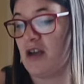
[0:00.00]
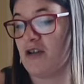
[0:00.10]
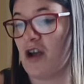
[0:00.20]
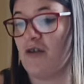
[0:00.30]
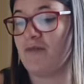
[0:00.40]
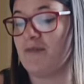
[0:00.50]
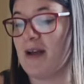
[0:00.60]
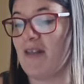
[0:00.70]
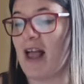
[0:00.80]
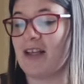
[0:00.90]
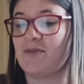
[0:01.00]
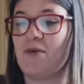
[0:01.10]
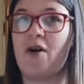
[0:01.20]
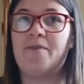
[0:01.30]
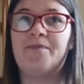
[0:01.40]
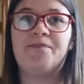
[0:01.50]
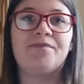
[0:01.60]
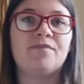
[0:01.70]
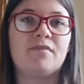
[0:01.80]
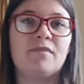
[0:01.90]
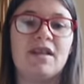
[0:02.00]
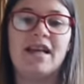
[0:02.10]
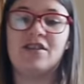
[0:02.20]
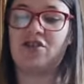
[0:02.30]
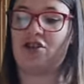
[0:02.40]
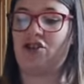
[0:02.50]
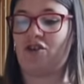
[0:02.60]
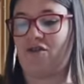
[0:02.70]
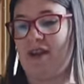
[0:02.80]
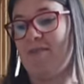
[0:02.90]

So my last one is the tree